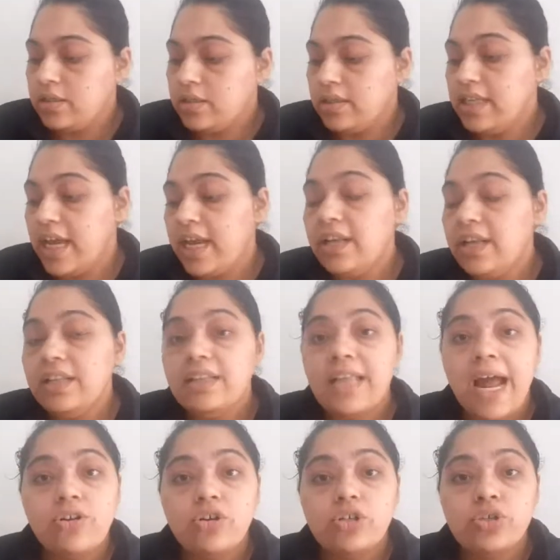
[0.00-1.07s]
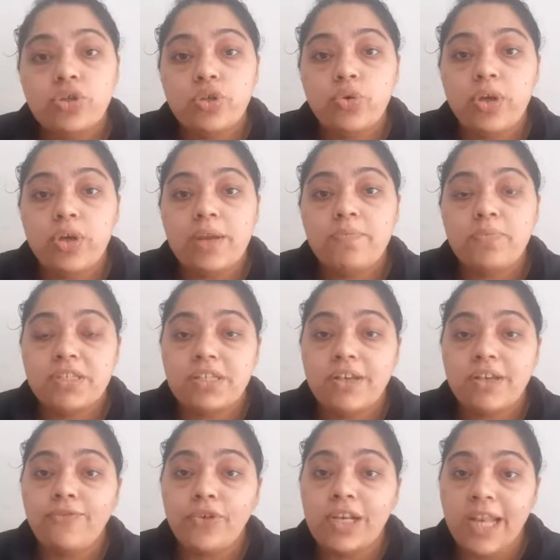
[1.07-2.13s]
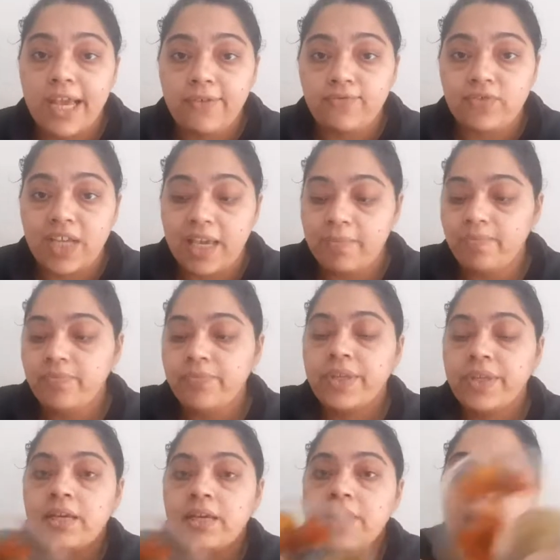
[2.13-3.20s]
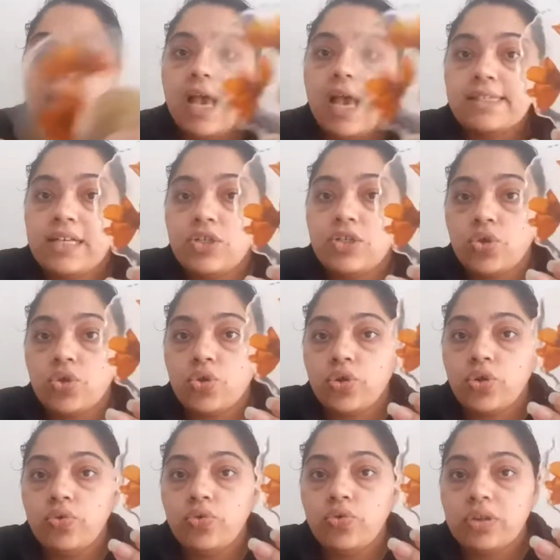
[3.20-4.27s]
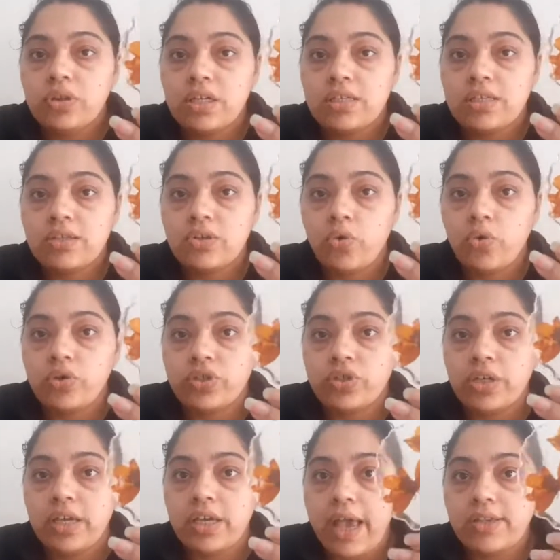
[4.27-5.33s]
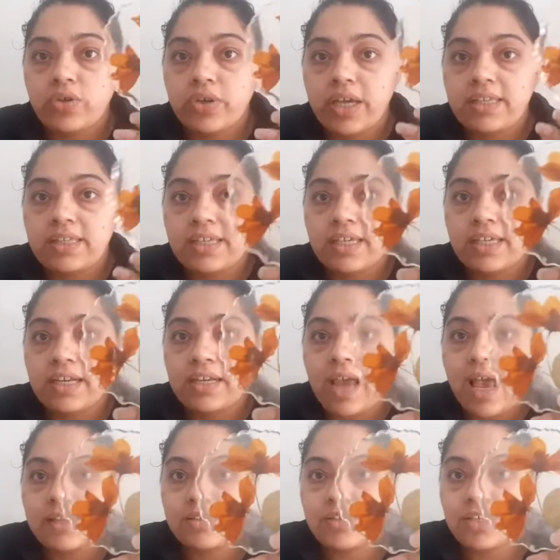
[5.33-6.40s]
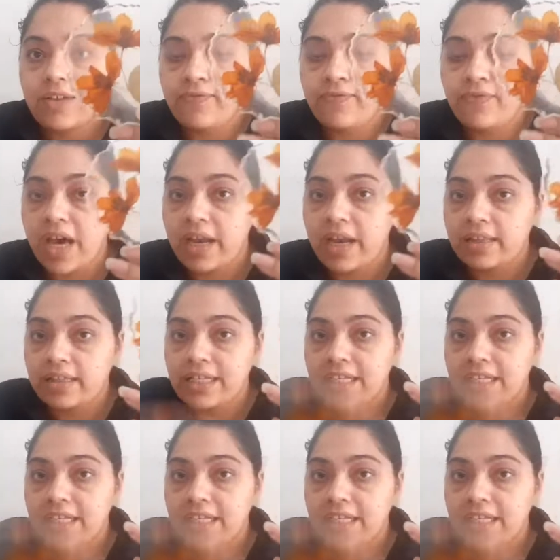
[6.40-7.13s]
then that also you can preserve for lifetime. As I'll show you this coaster, as you can see, it has real flower and the